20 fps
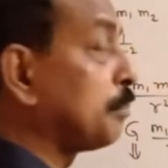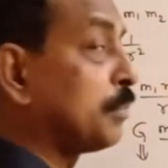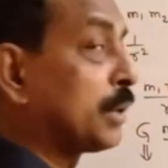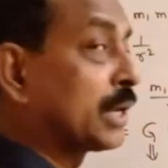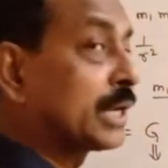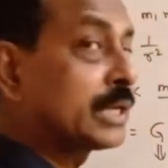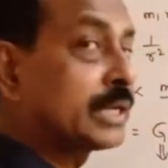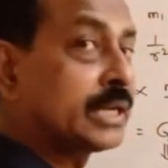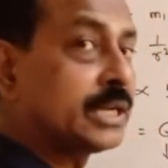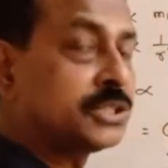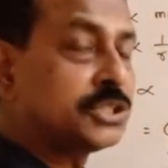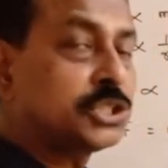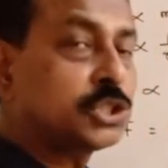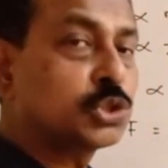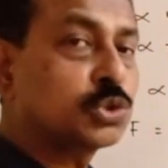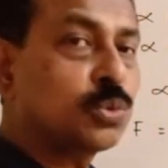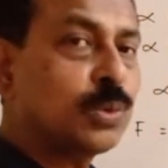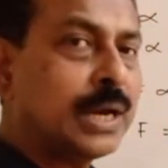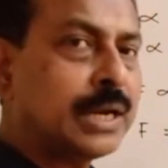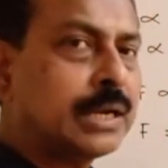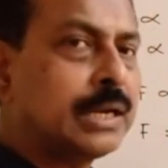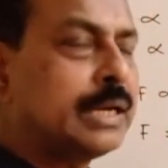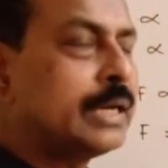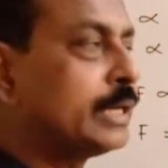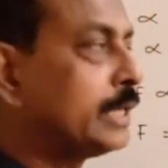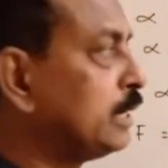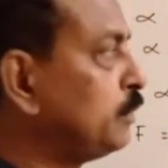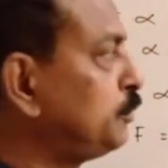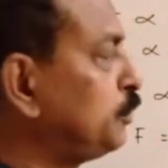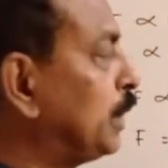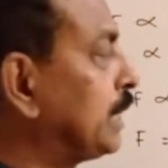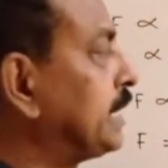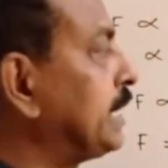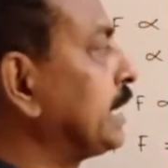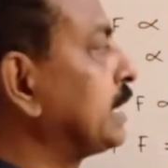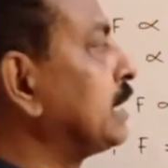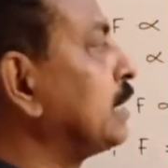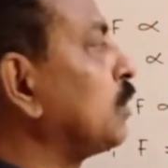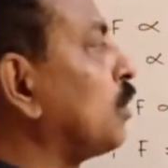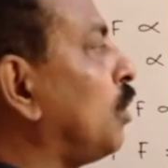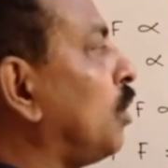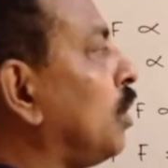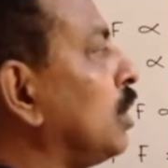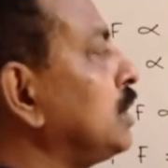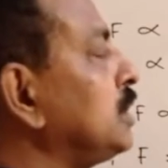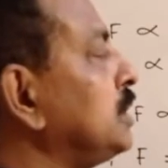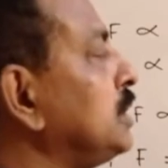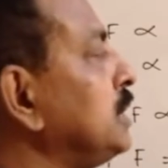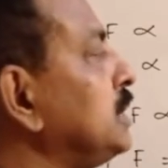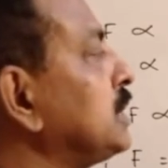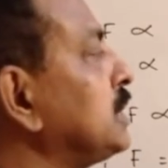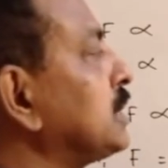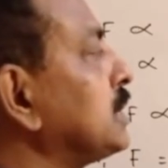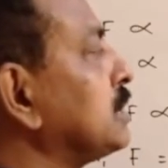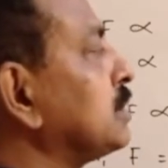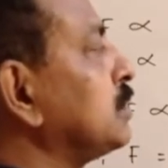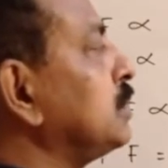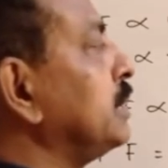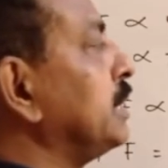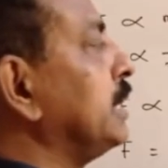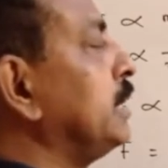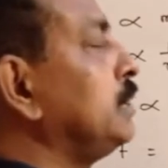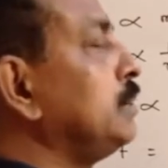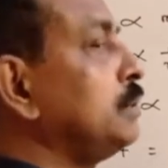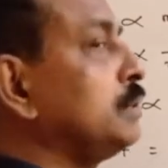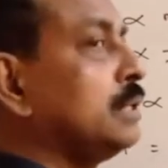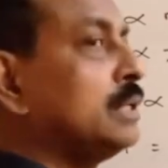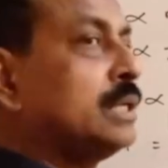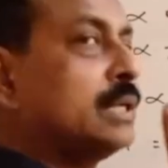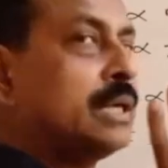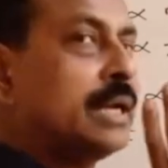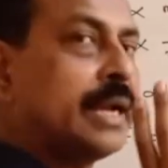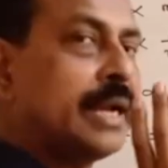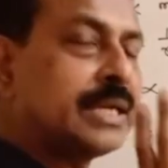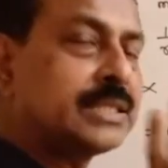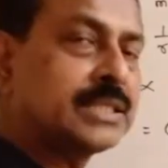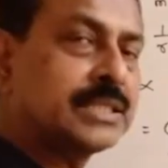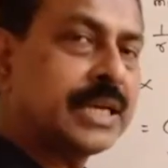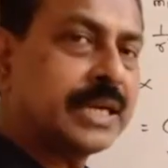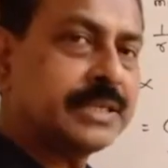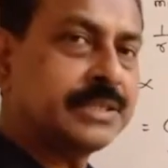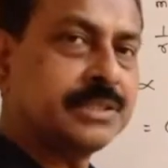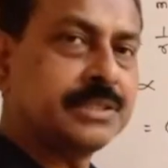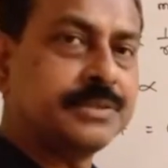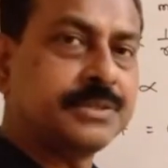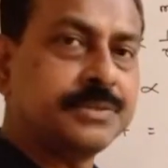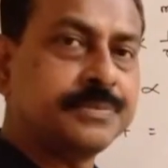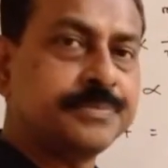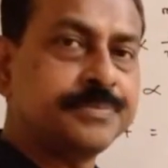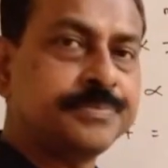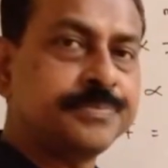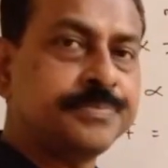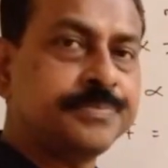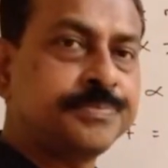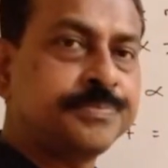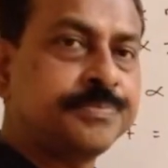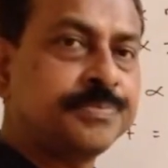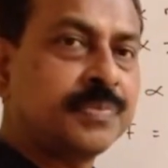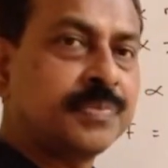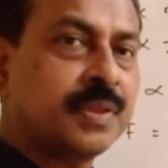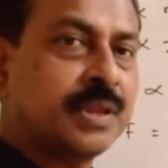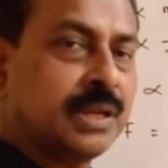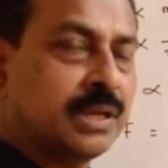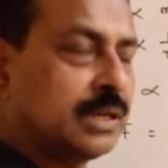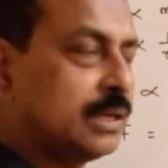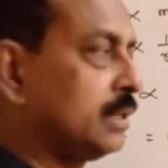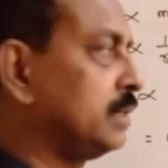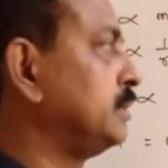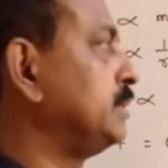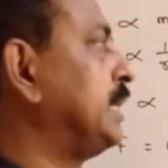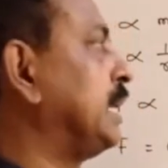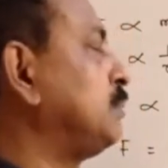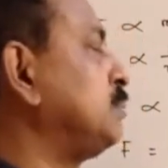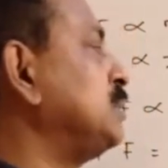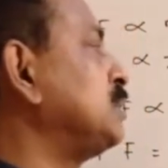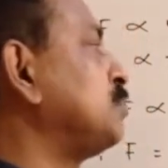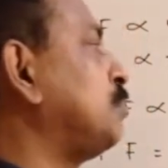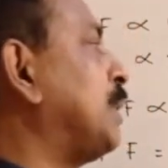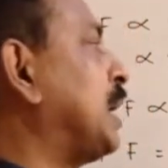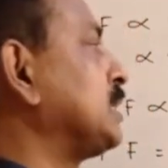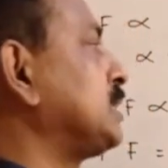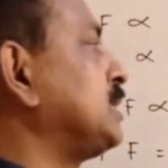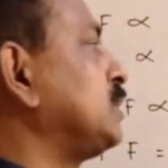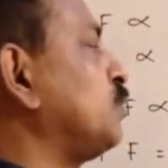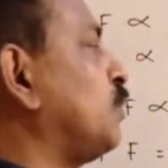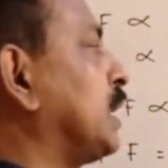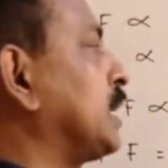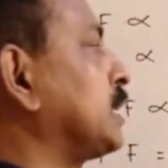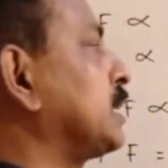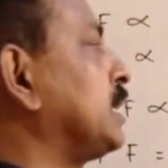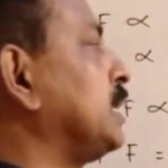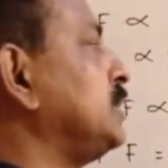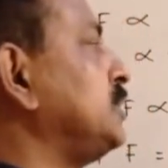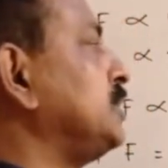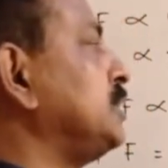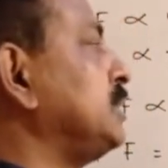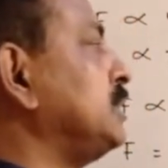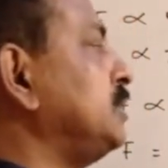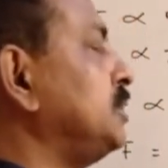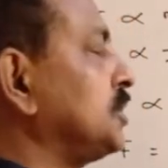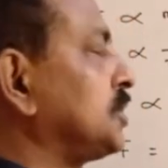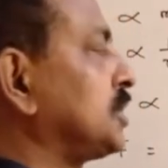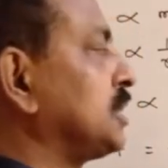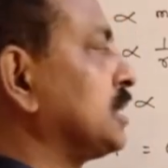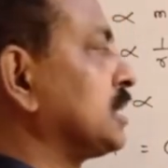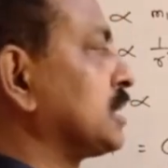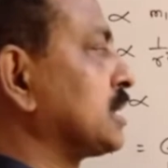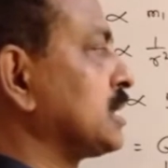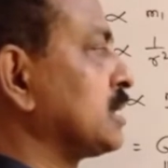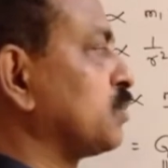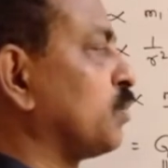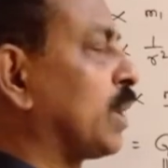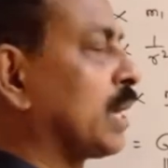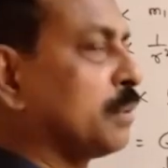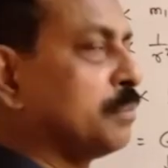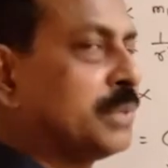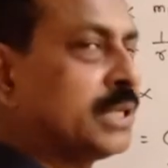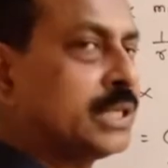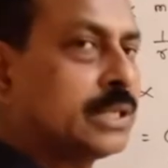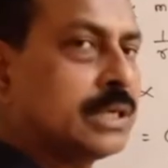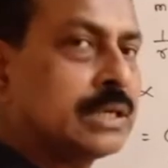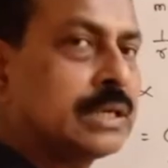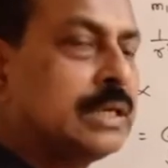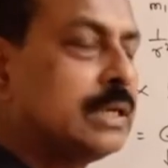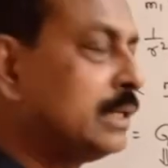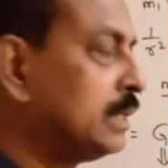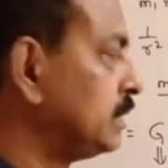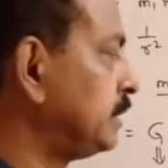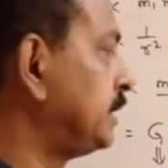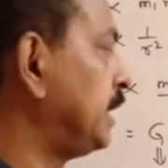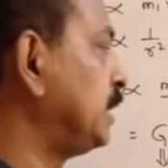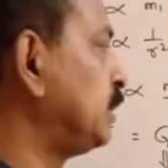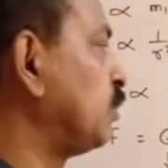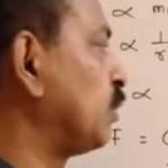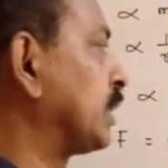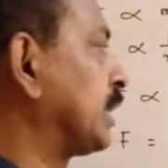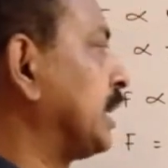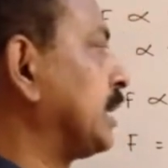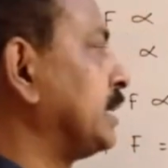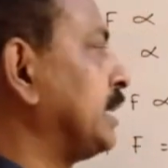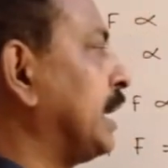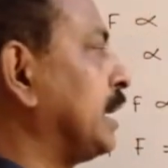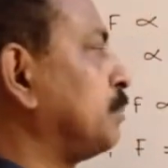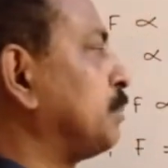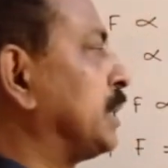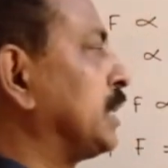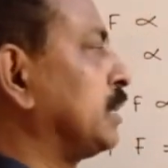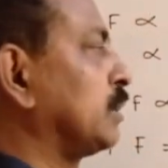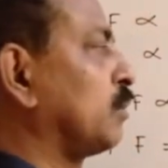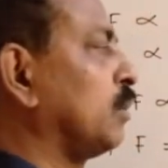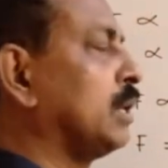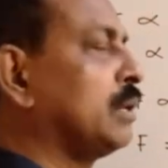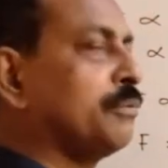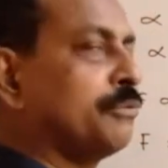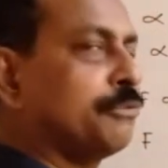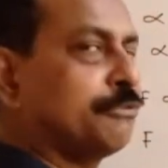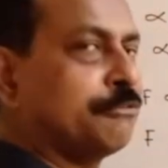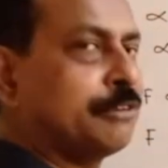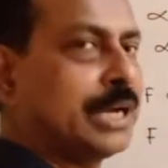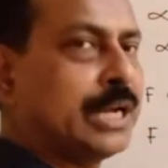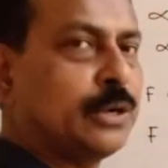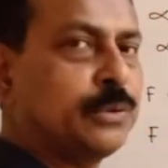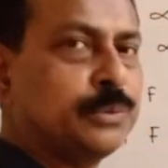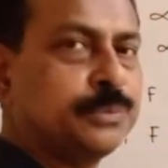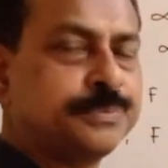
per kg square if you are taking all these in SI. That means mass is 1 kg, distance is 1 meter, then you will get that particular value.